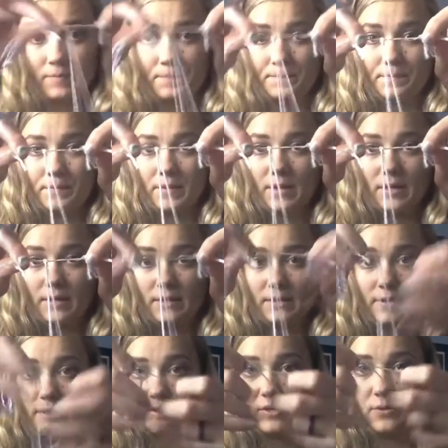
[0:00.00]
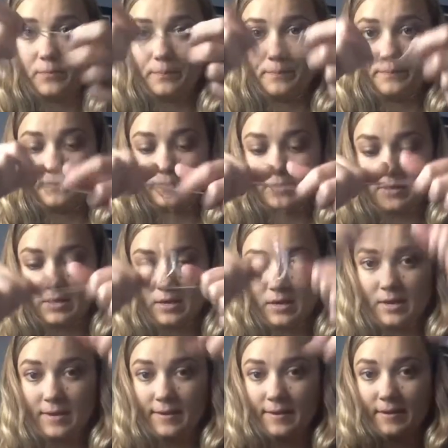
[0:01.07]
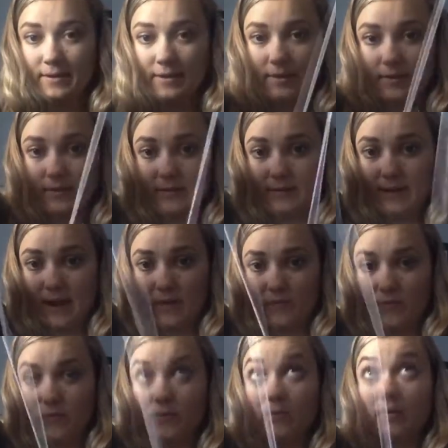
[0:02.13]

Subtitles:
Like so. Now